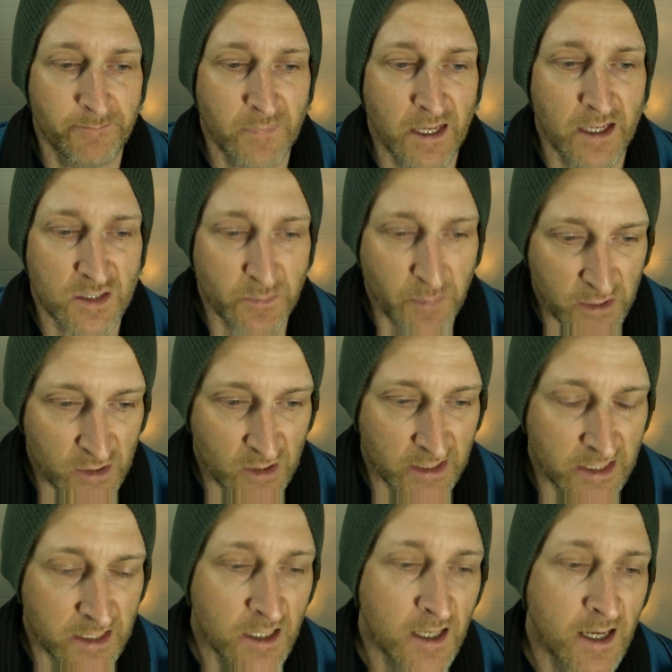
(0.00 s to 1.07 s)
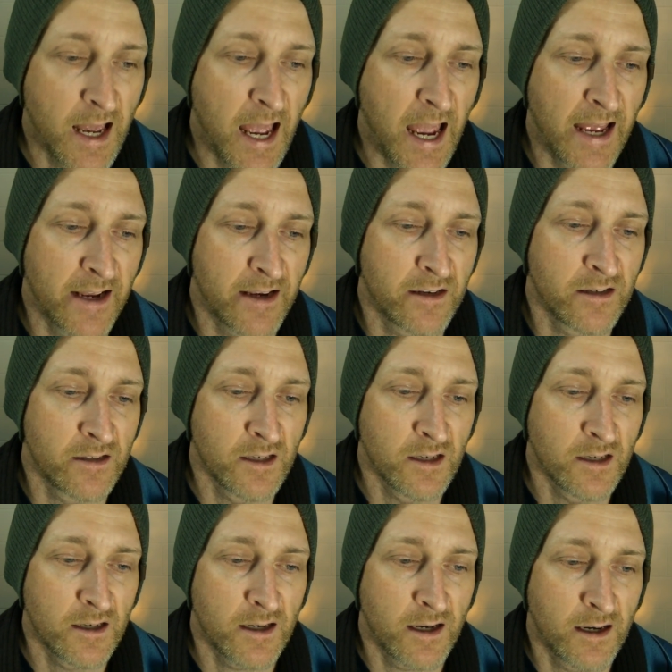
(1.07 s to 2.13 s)
especially, and
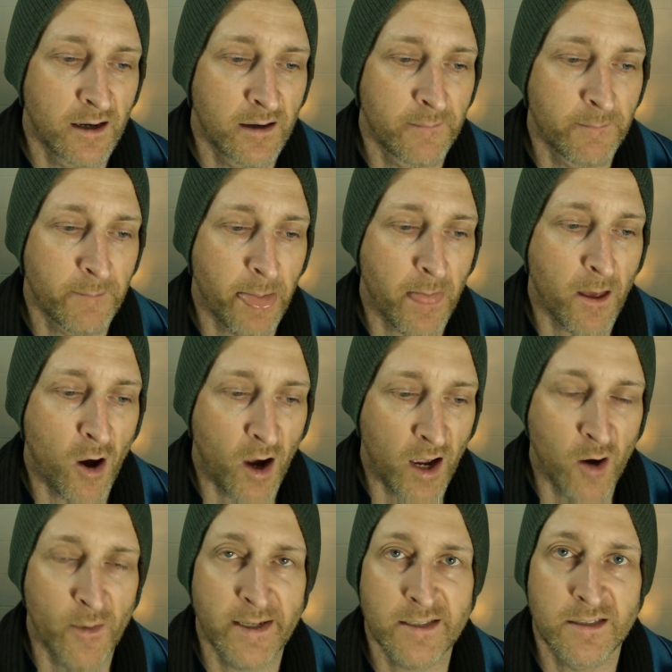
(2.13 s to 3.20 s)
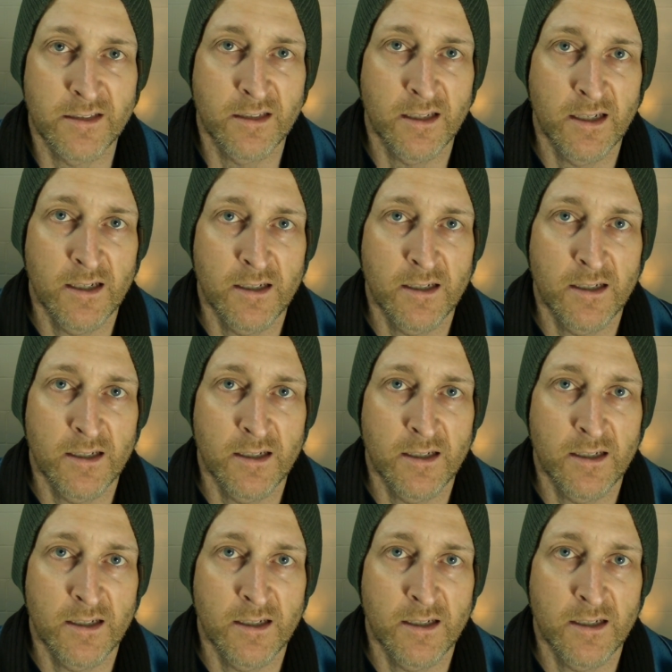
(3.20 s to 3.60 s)
iOS,